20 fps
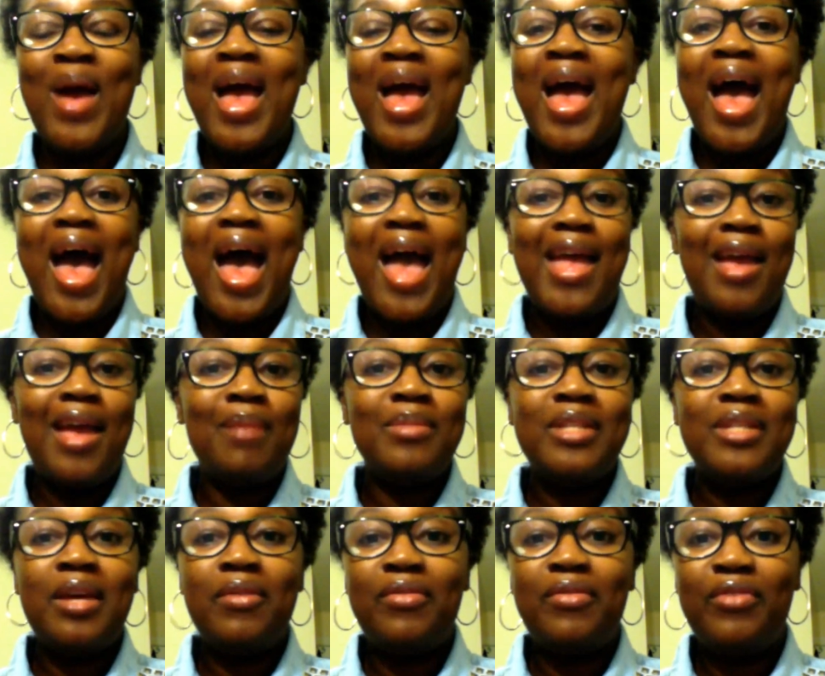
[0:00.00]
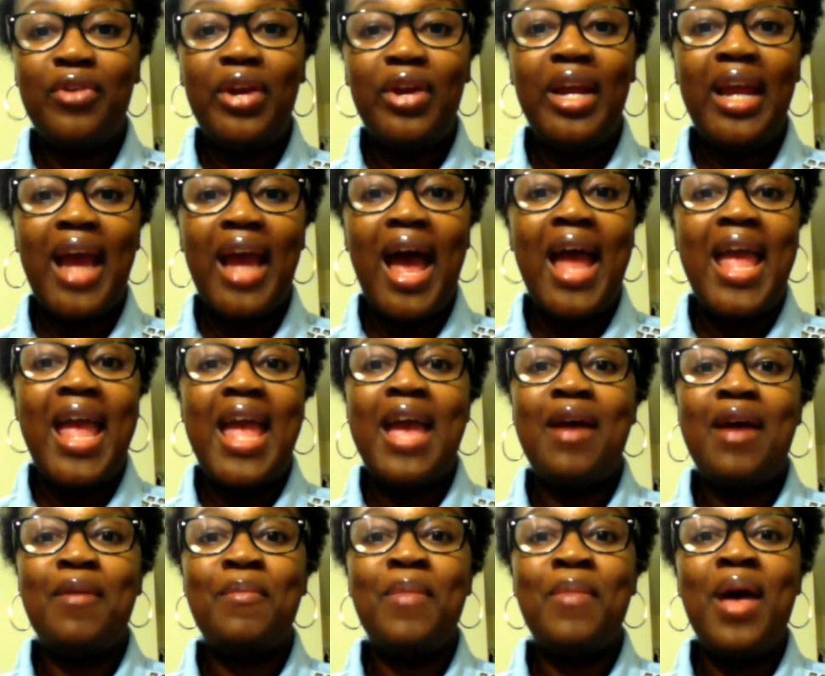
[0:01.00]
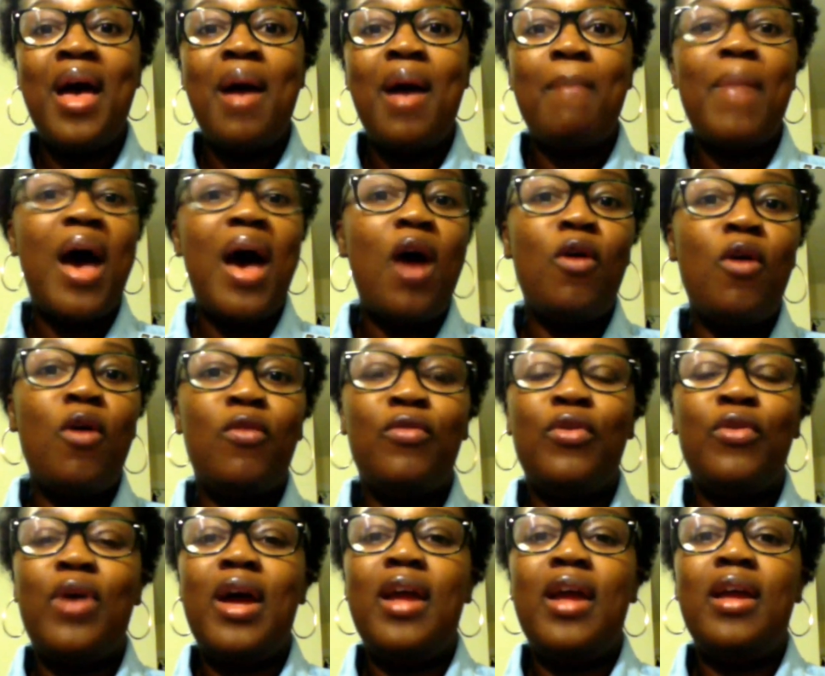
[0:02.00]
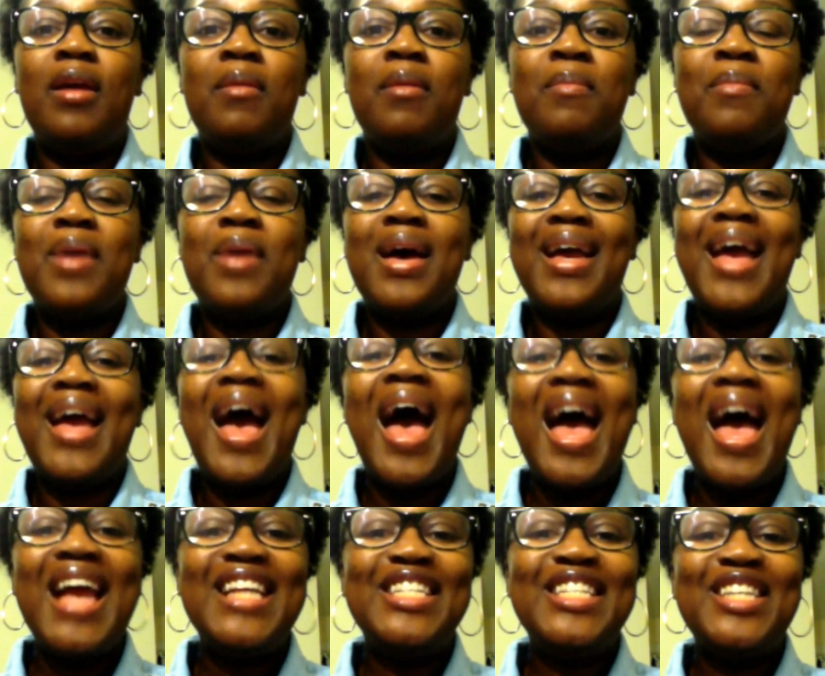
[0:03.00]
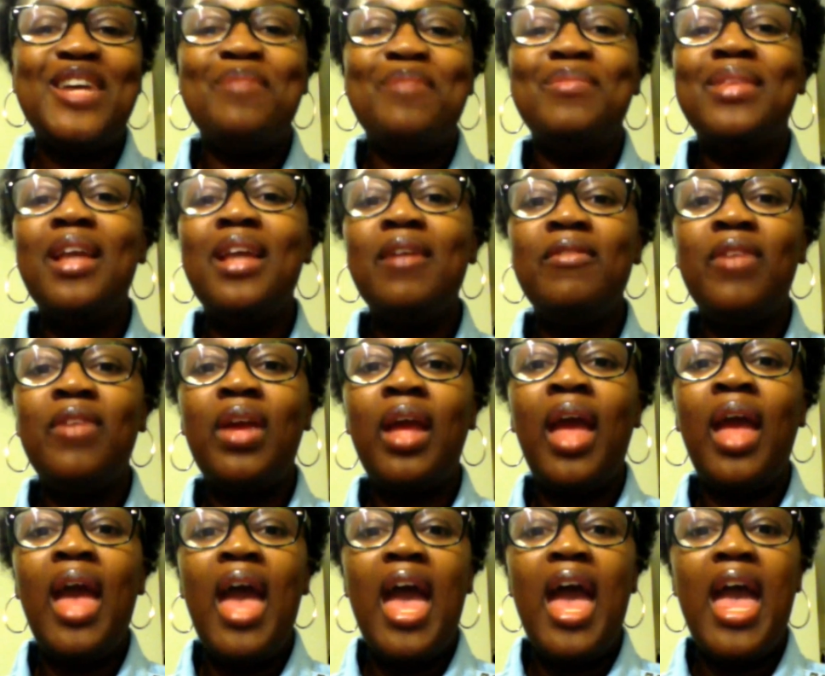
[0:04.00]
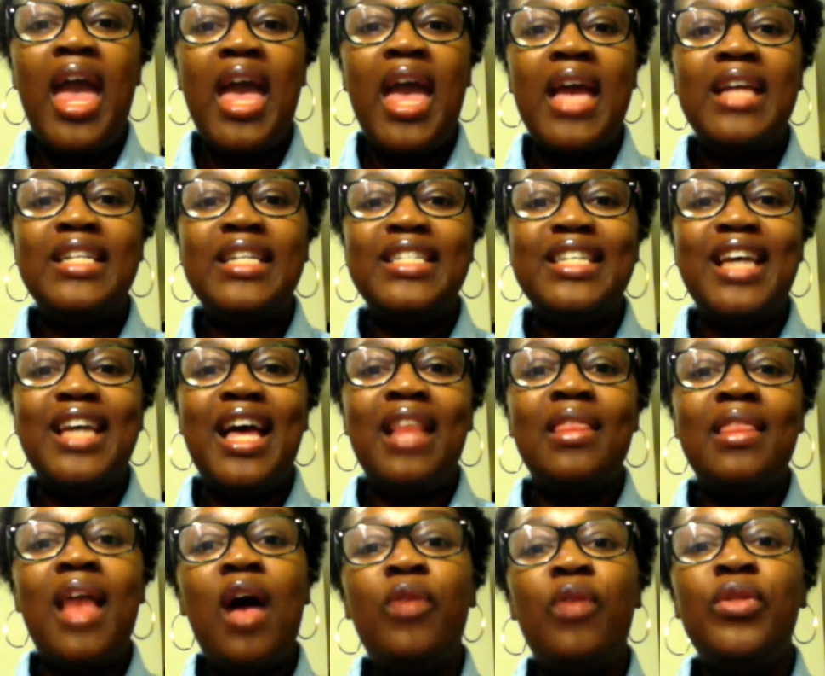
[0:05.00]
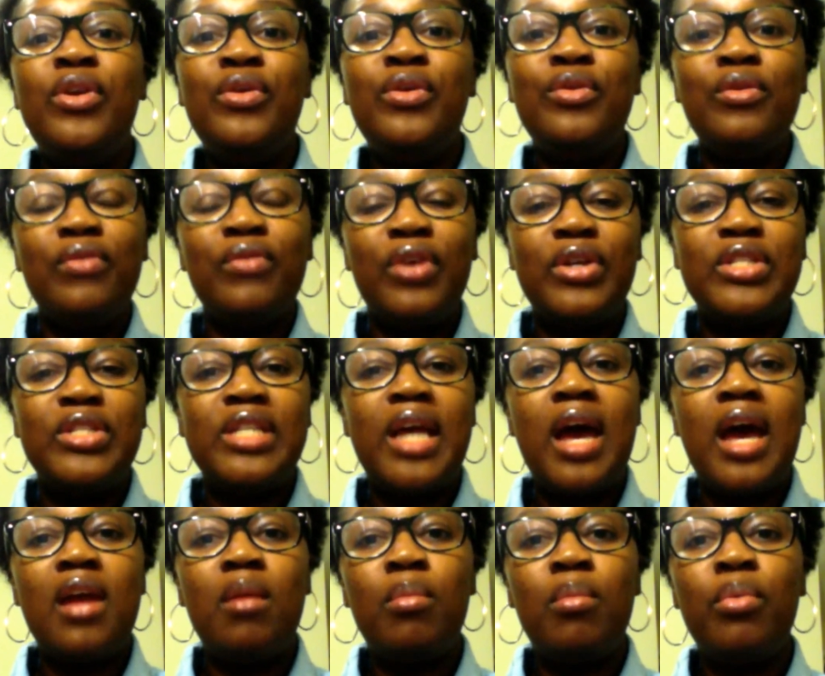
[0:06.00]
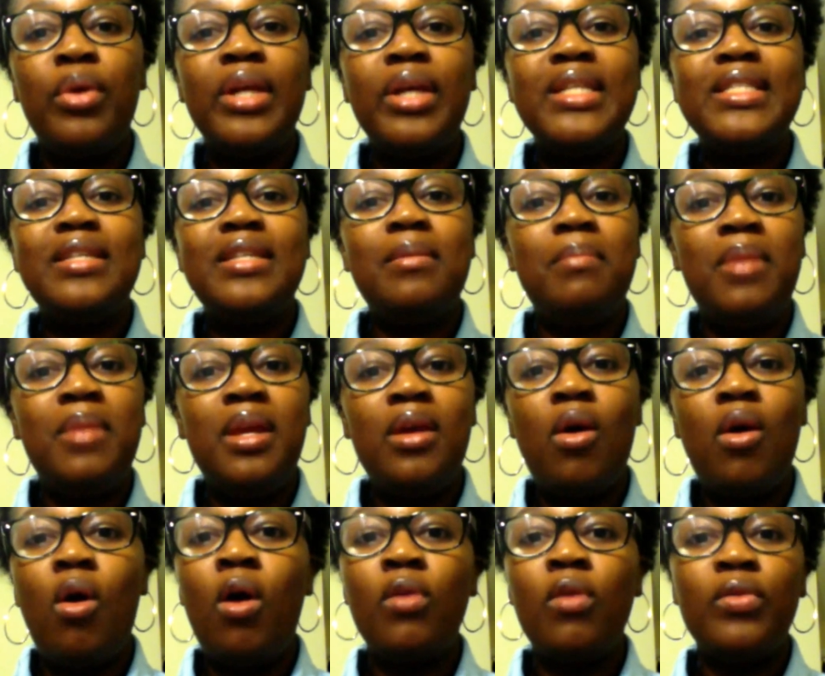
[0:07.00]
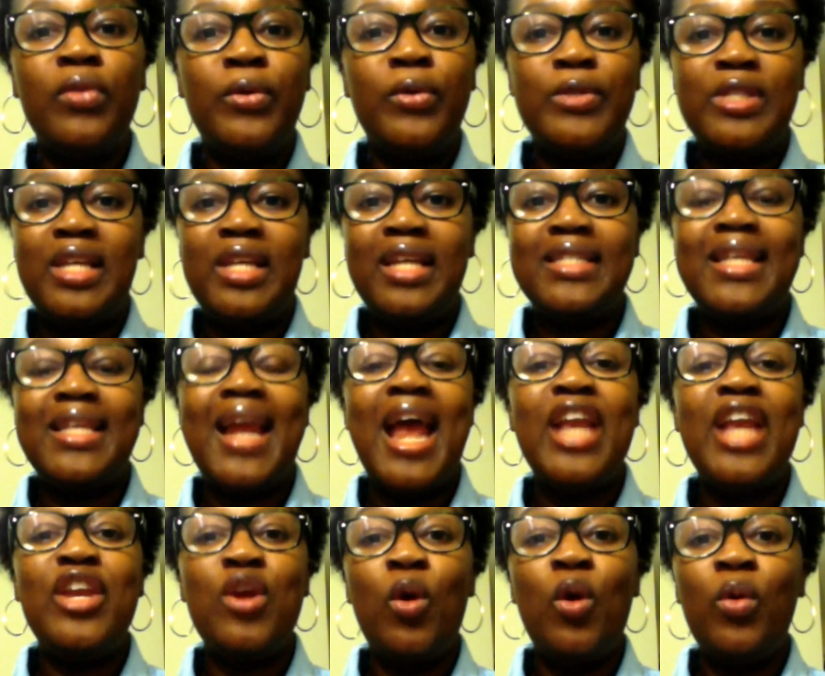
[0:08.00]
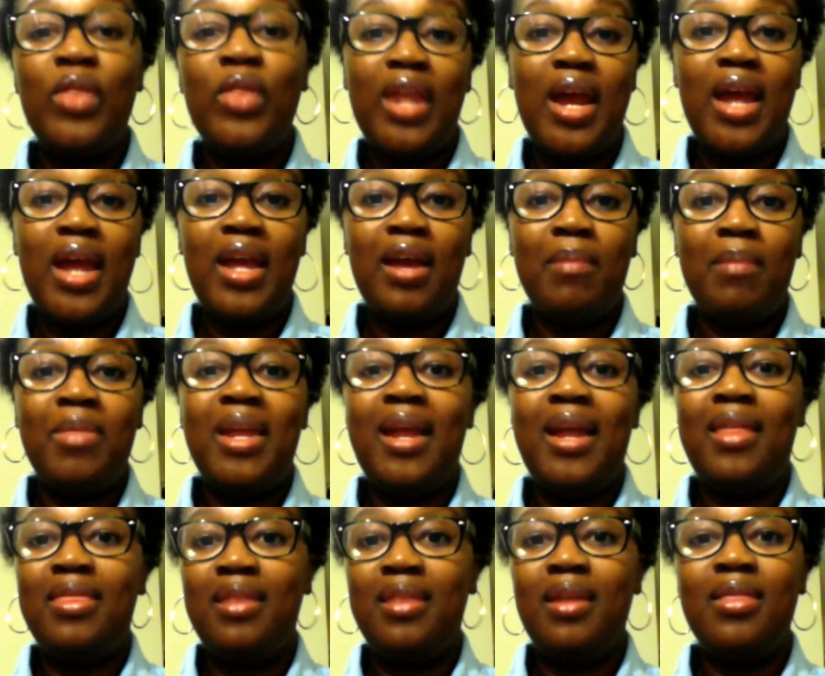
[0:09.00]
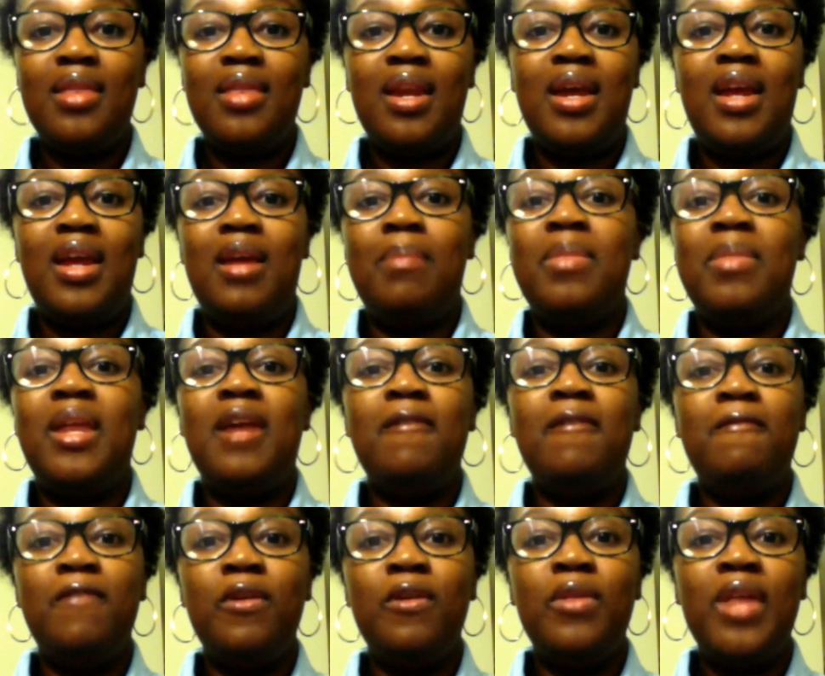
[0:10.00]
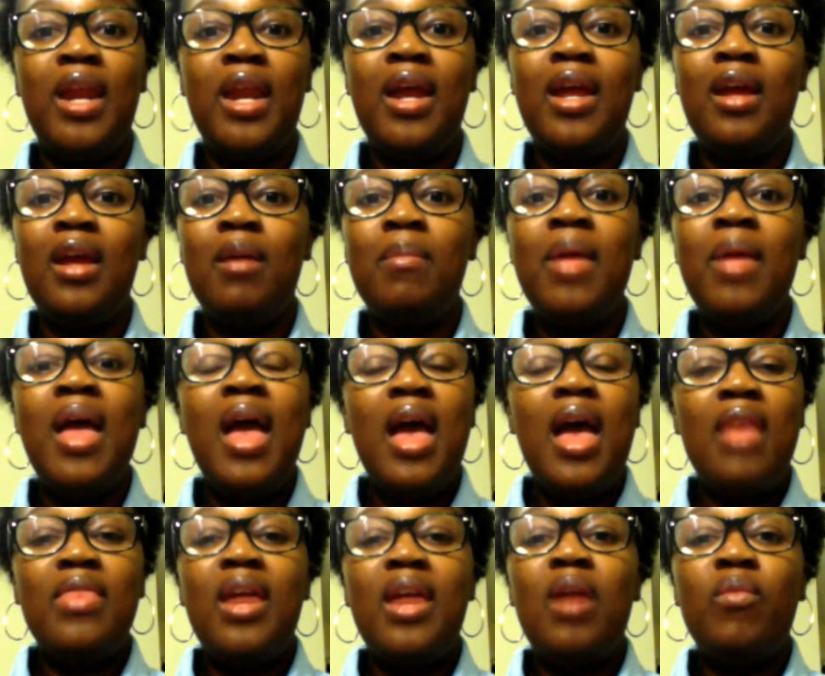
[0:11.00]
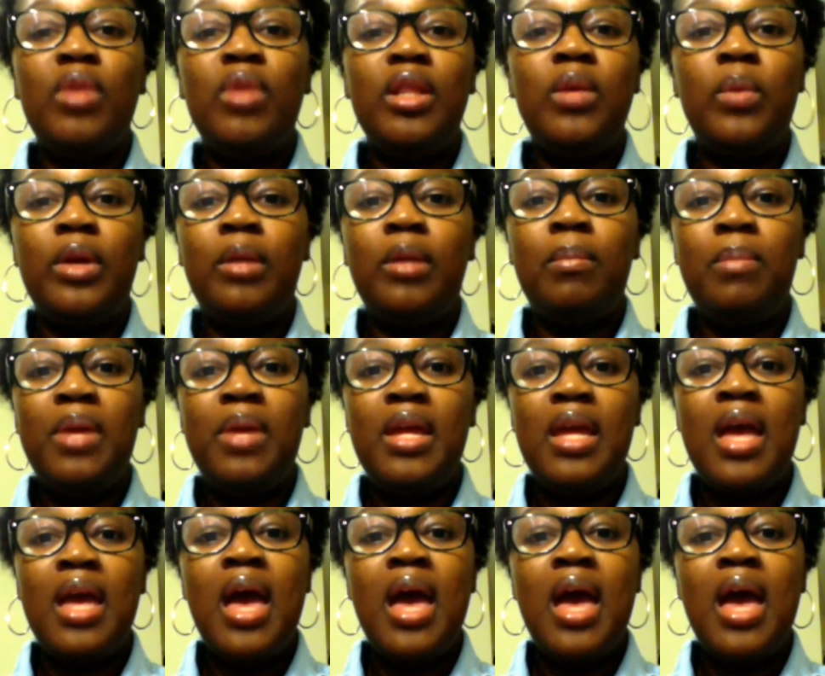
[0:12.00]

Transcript: I am debt free. I am powerful. I am kind. I'm loving. And allow the universe to kind of bring to me all of those things that I know that I am, that I think that I am, that I feel that I am, and that I really want to be.